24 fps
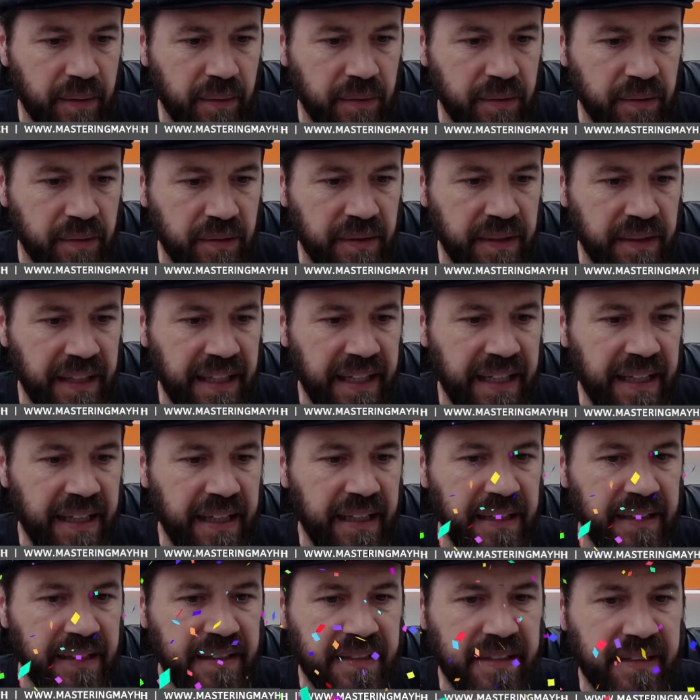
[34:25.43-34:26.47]
Do that
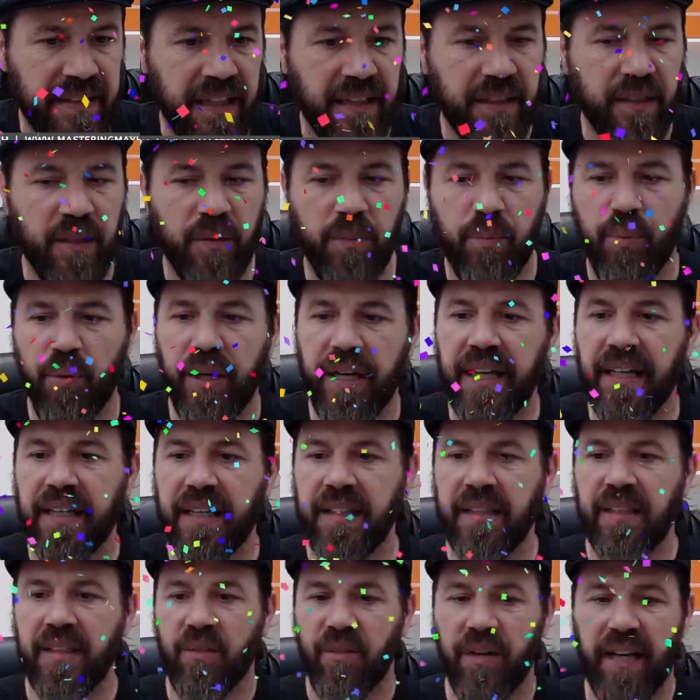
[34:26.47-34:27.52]
and celebrate.
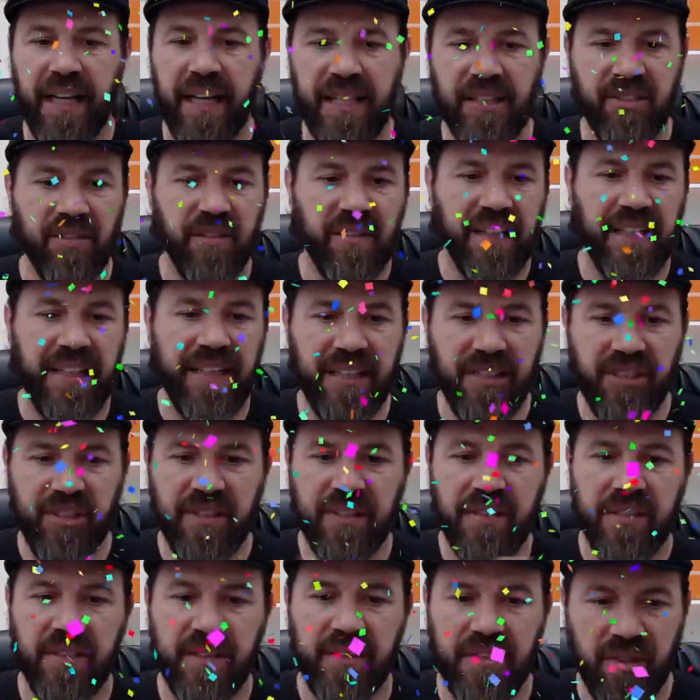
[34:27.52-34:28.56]

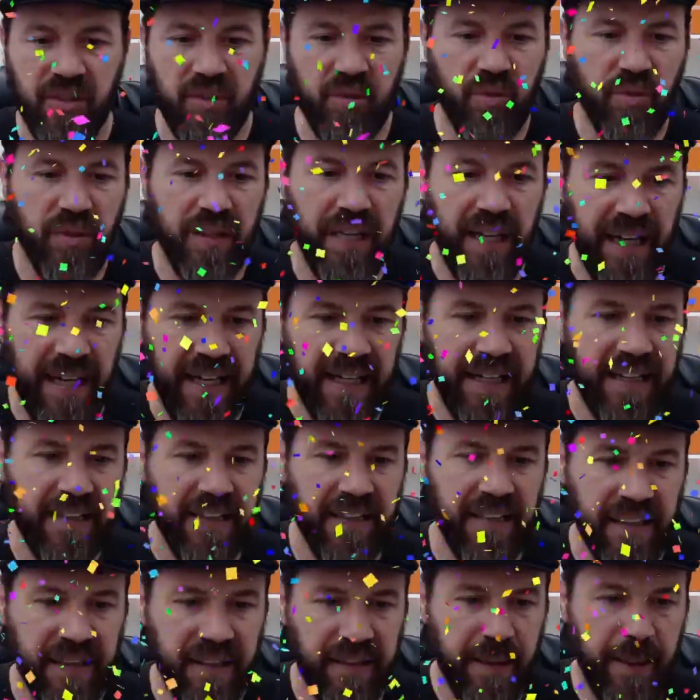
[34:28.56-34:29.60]
Congratulations to
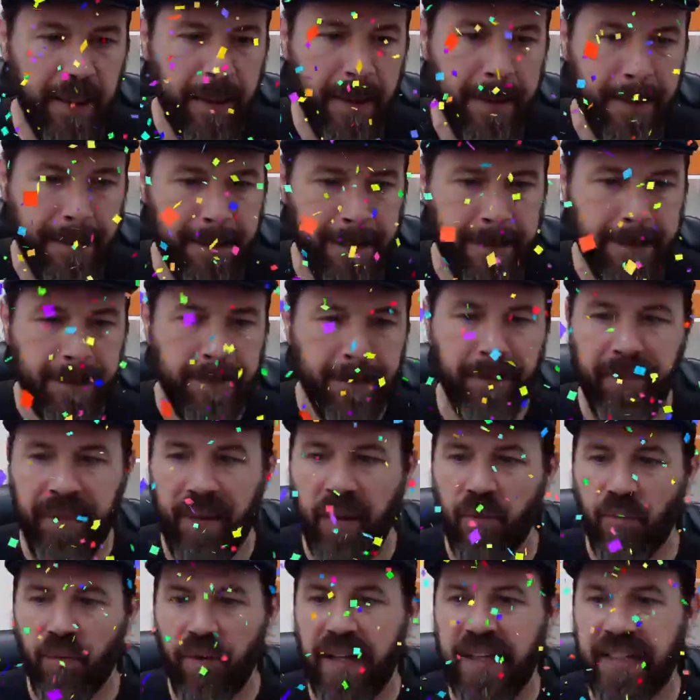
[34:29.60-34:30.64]
Kylie.
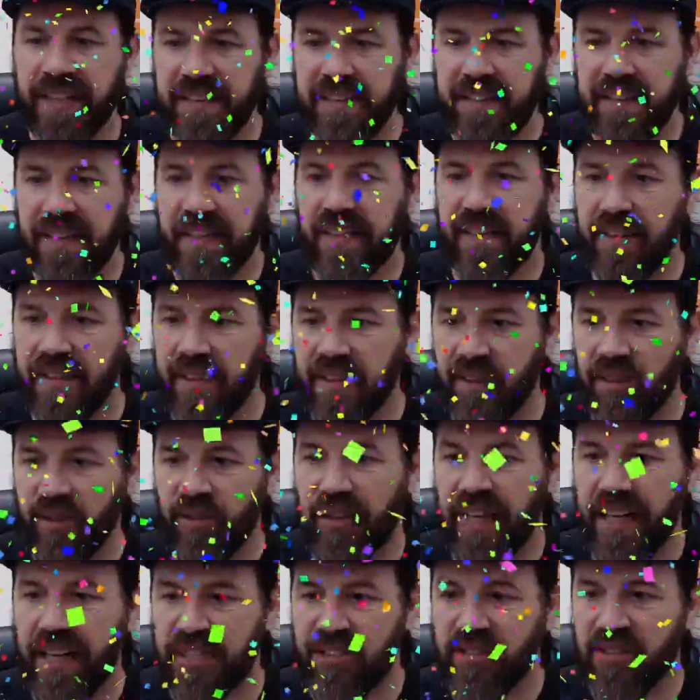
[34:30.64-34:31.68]
Right there.
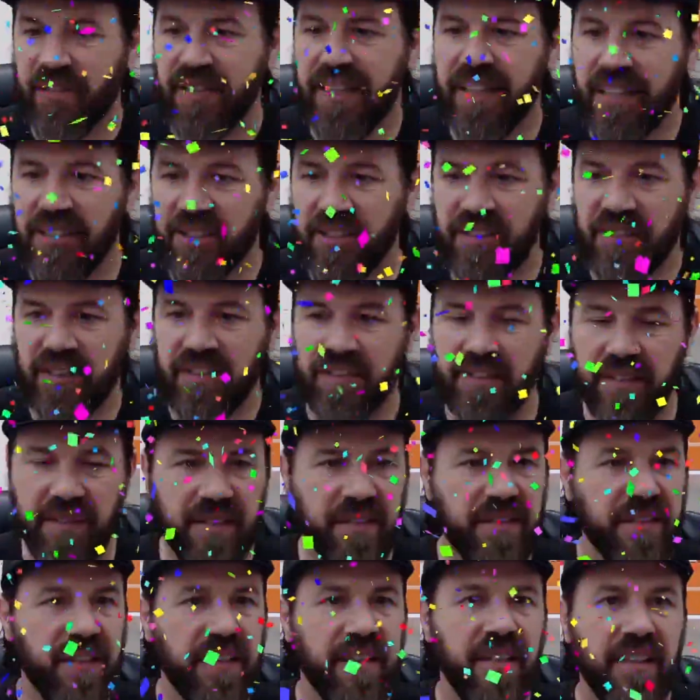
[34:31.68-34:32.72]
Congratulations.
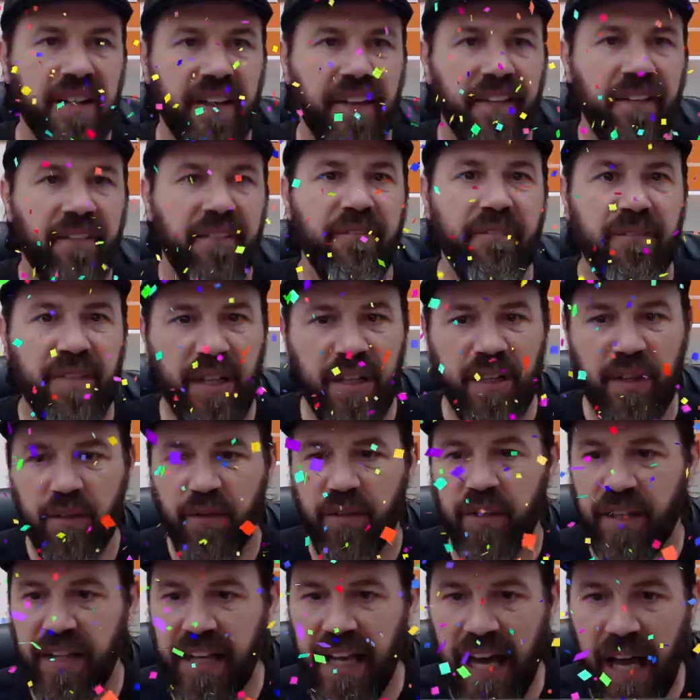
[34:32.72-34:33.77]
Very
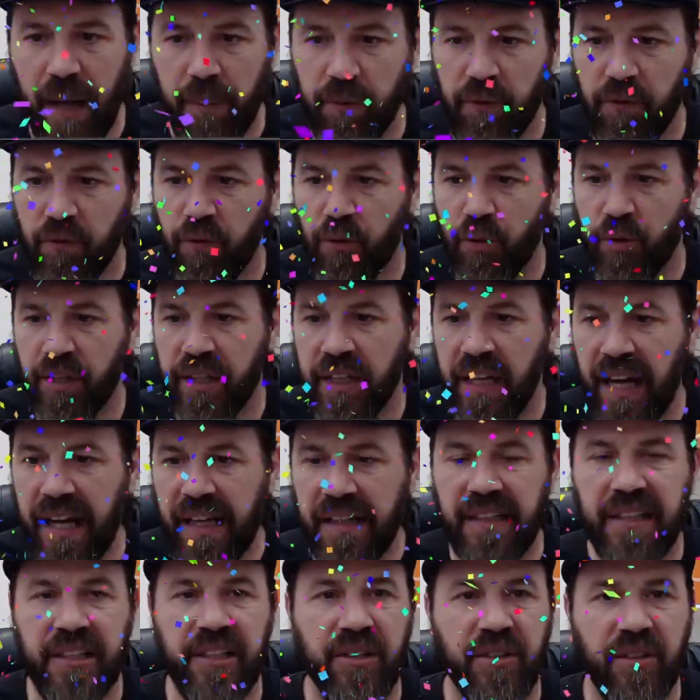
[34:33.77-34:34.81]
very happy for you,
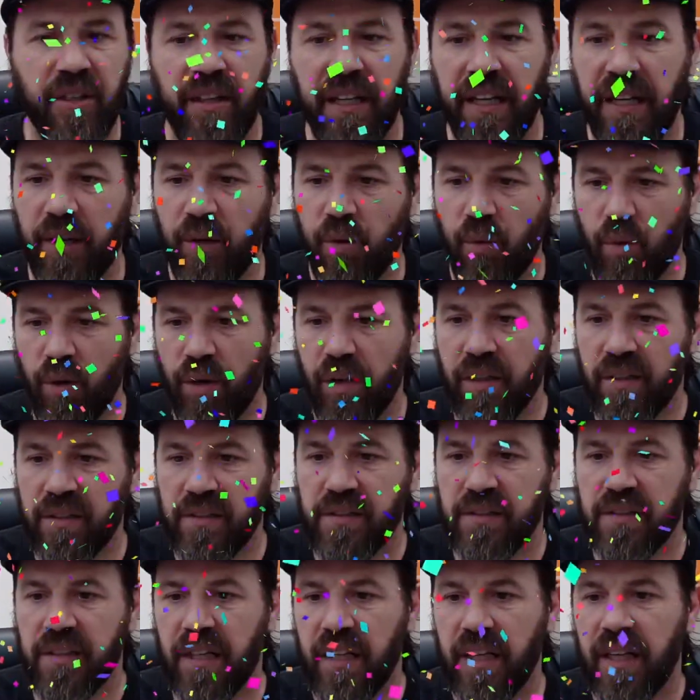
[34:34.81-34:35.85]
Kylie. You know how it
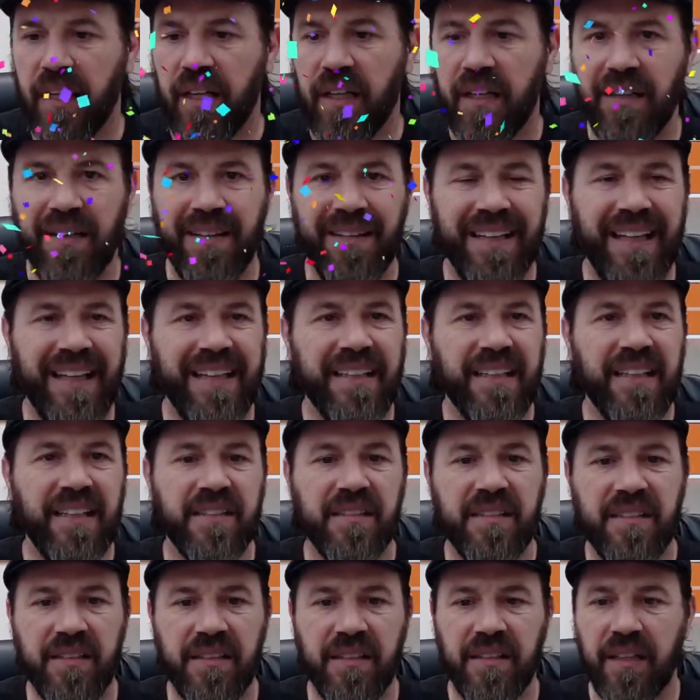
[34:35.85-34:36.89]
works. Let
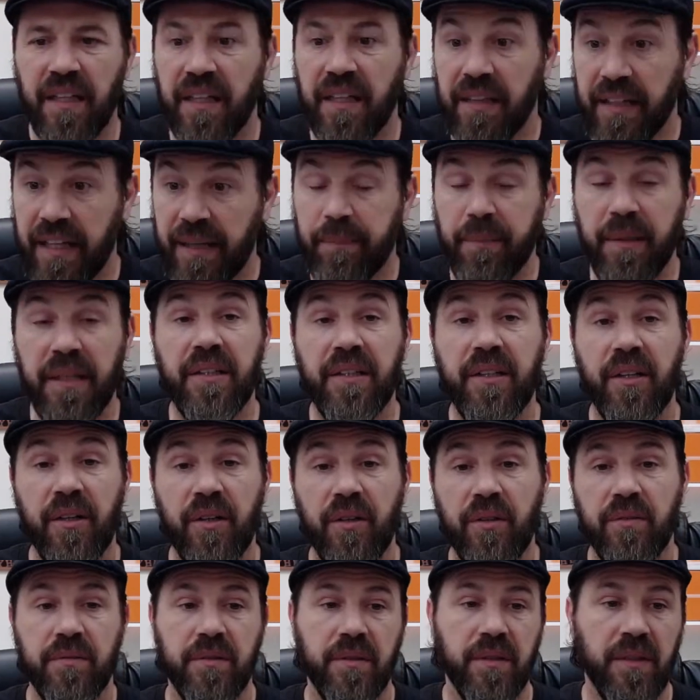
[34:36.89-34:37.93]
us uh, let me
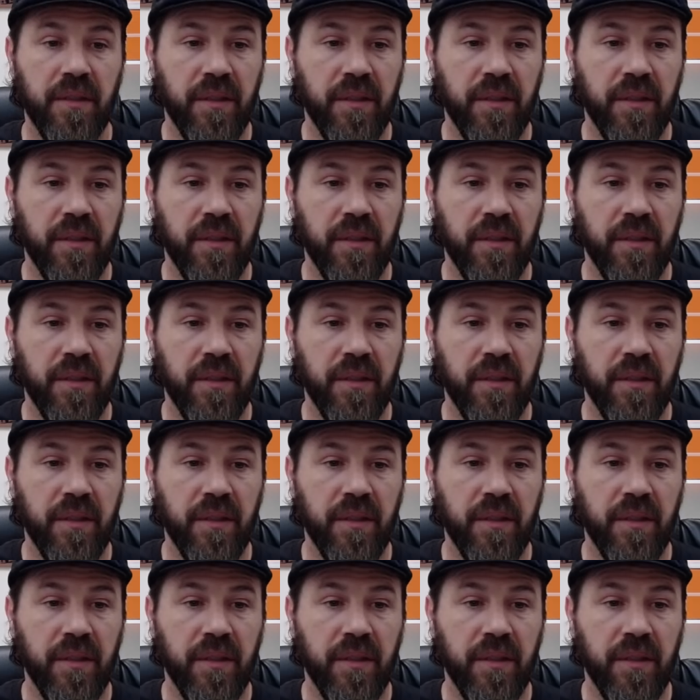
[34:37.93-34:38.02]
know